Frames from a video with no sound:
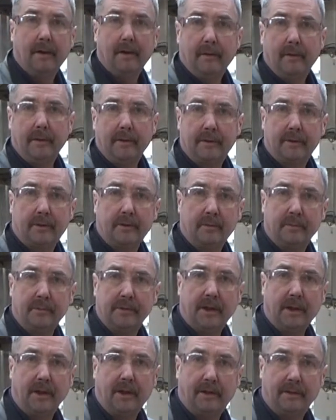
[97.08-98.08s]
which comes
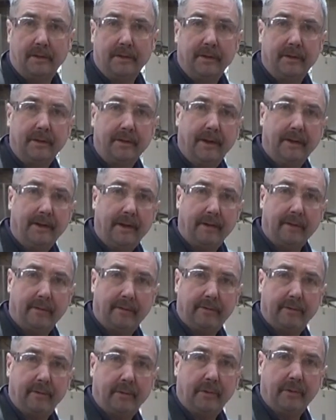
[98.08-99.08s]
along and then
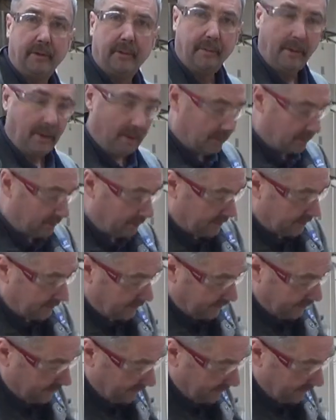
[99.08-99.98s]
through the boat.